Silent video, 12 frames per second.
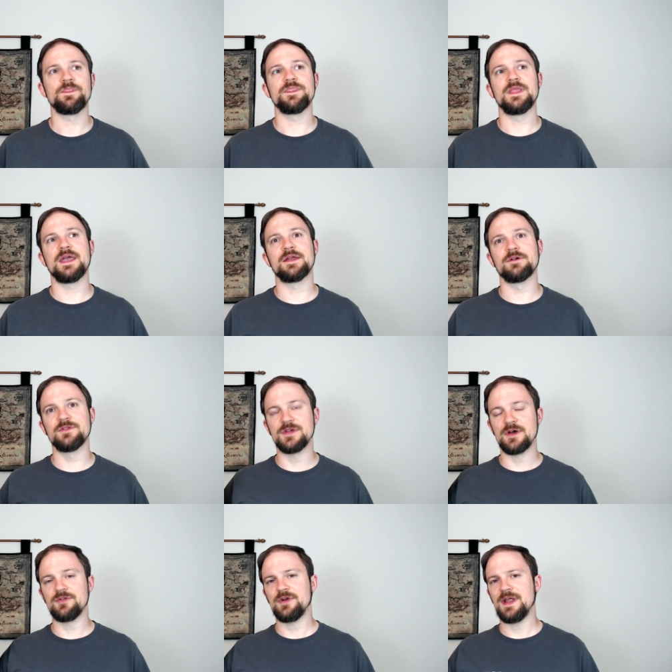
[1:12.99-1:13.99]
And on
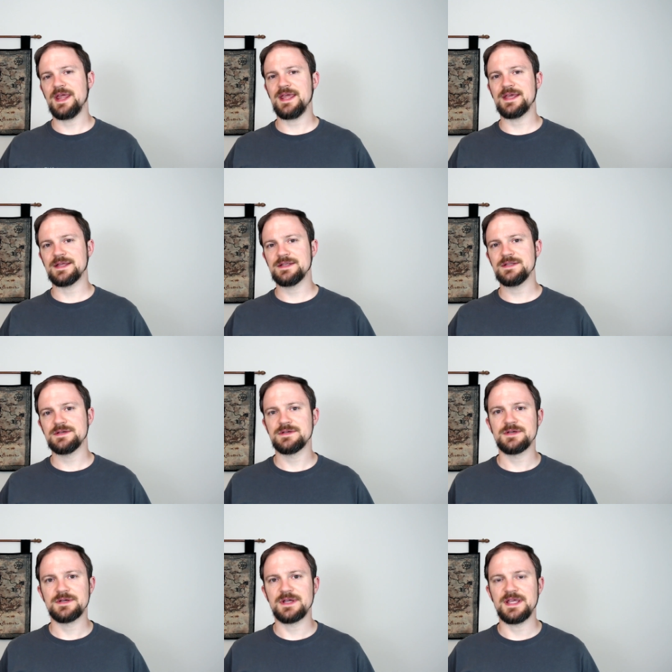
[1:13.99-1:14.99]
the other hand,
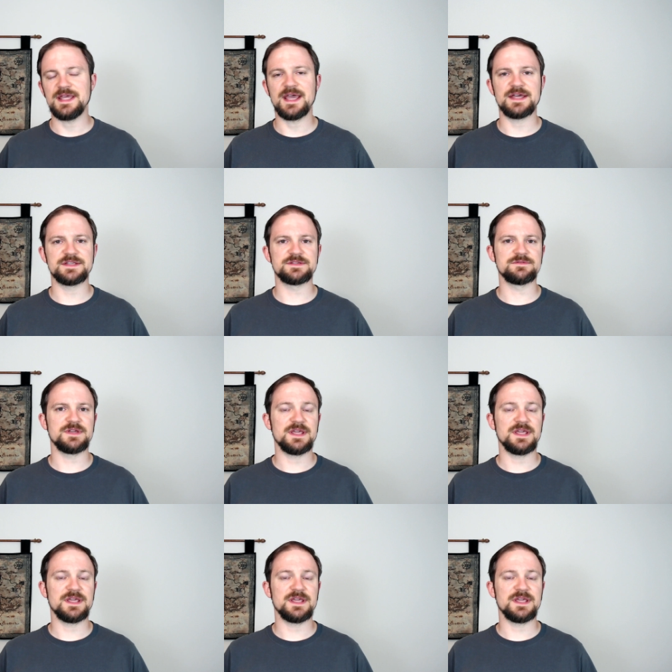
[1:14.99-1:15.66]
he has